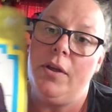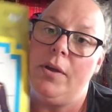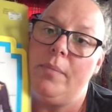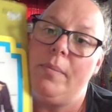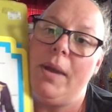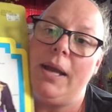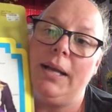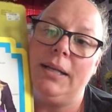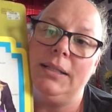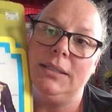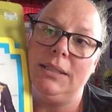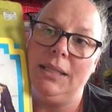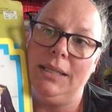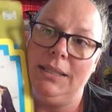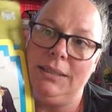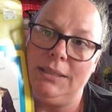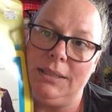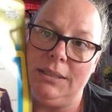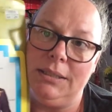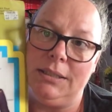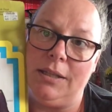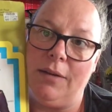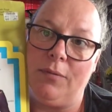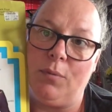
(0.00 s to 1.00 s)
their magazines
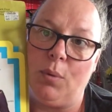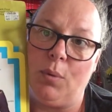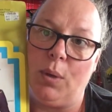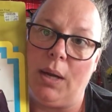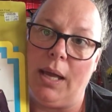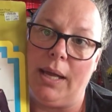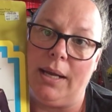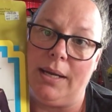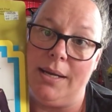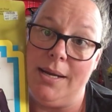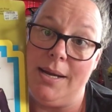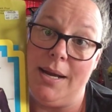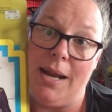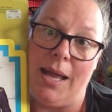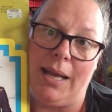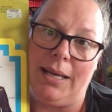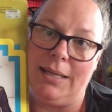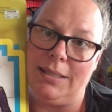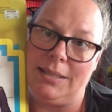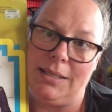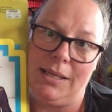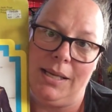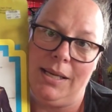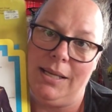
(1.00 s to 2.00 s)
and stuff were like
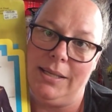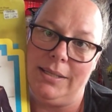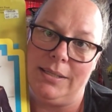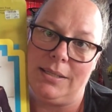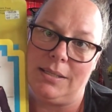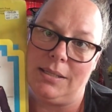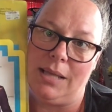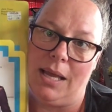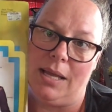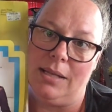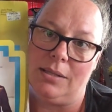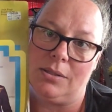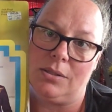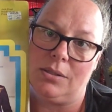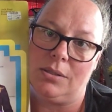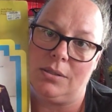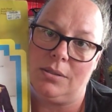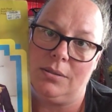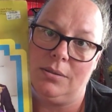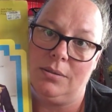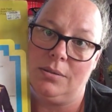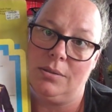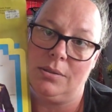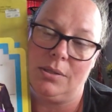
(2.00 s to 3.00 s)
19
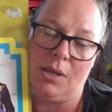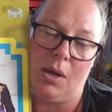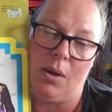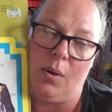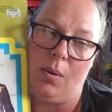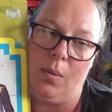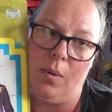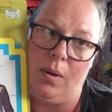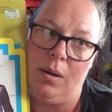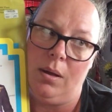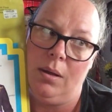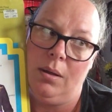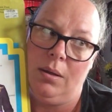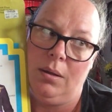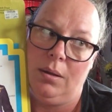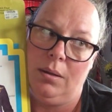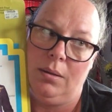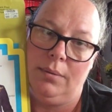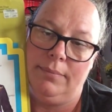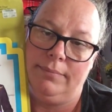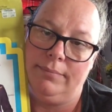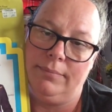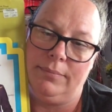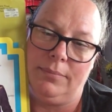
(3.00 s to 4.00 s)
cents. So
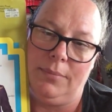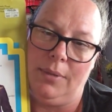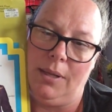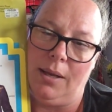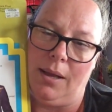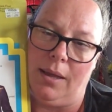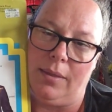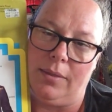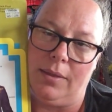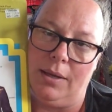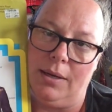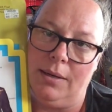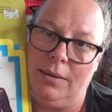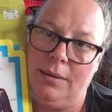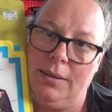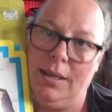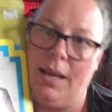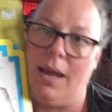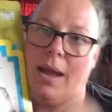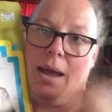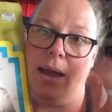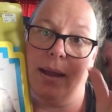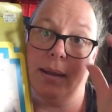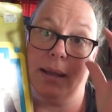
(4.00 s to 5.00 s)
Nothing.
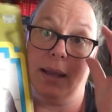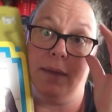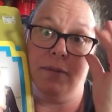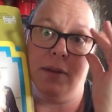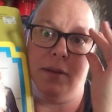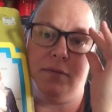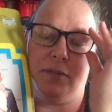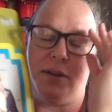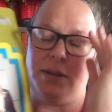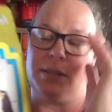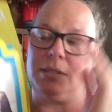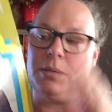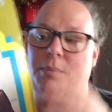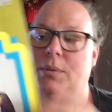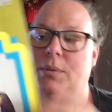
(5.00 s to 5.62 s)
Yeah, I found